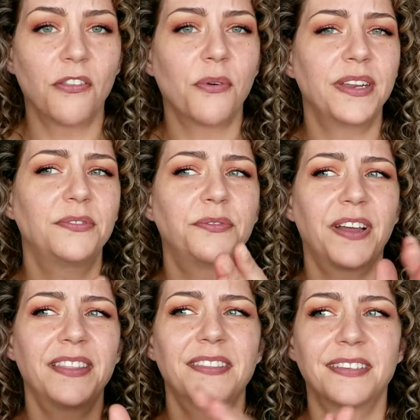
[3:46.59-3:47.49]
Although I do
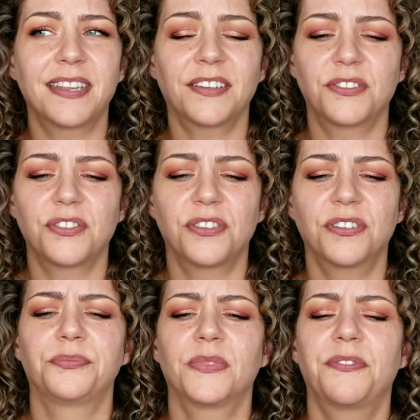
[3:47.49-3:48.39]
find that the texture,